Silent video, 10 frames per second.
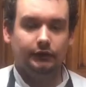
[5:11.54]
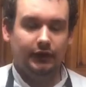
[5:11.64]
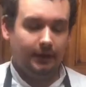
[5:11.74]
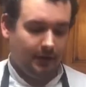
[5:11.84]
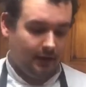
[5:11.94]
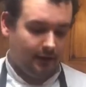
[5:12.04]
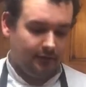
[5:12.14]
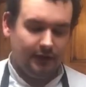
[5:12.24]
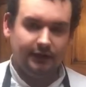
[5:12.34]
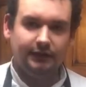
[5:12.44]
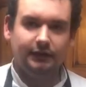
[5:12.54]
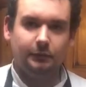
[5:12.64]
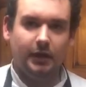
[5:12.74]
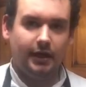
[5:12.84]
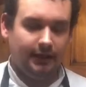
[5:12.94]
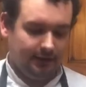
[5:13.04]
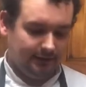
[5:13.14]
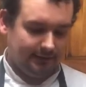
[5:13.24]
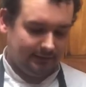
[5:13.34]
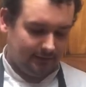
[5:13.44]
So there we are. This is my
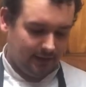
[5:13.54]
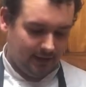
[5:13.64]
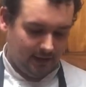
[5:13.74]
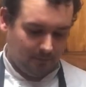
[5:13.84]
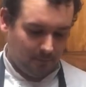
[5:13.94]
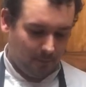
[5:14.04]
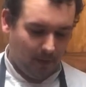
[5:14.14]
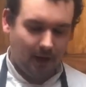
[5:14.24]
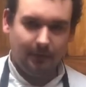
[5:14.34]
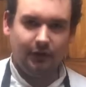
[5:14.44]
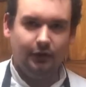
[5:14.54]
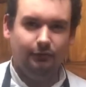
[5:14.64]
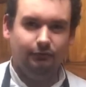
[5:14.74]
sticky barbecue